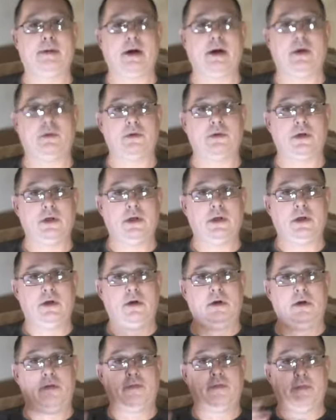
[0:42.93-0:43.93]
about
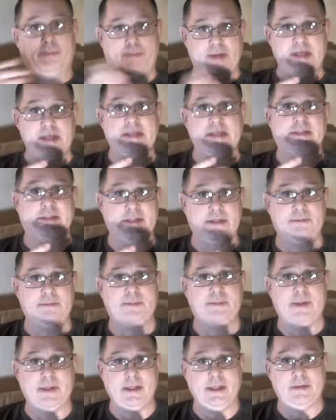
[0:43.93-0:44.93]
the
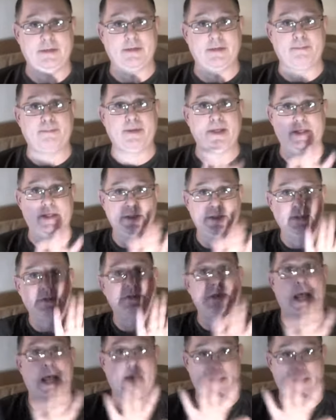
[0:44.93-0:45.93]
PCB, the
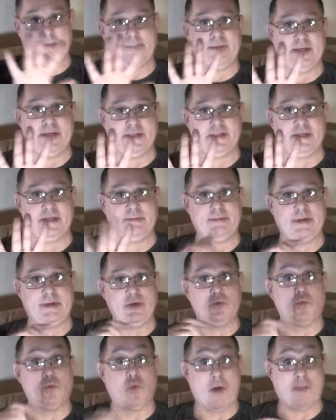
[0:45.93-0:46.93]
pins on the
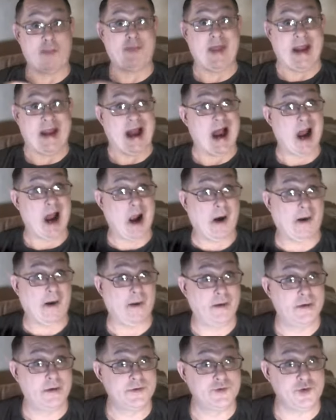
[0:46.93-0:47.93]
PCB, what they
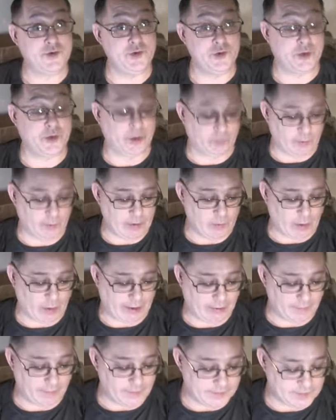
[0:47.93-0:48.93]
are. So you could
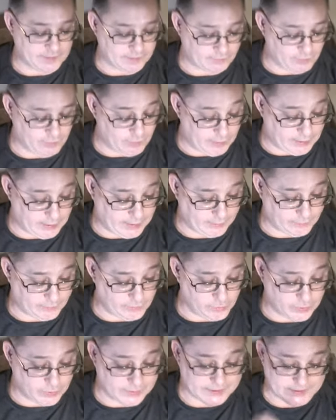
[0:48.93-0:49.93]
rewire this if you
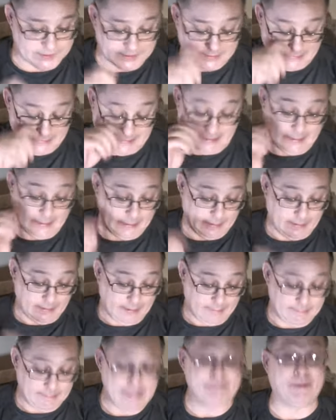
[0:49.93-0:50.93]
needed to because
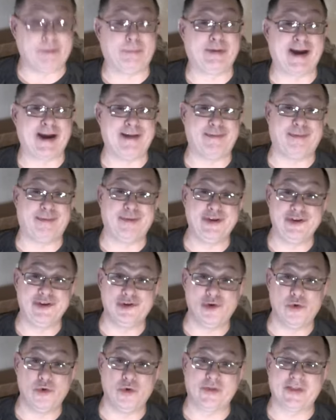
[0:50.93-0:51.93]
people probably
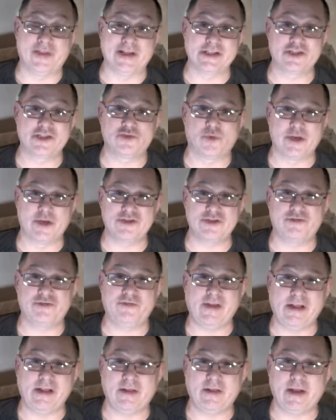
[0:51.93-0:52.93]
do with that switch
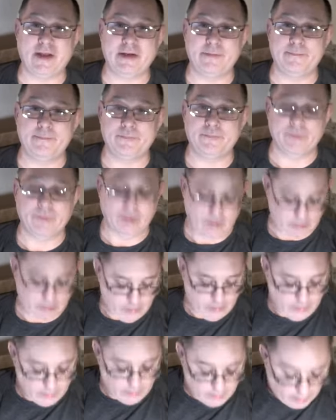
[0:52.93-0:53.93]
failing.
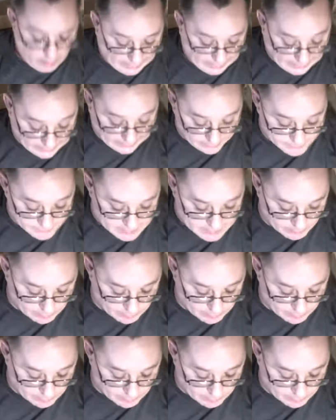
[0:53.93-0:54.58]
And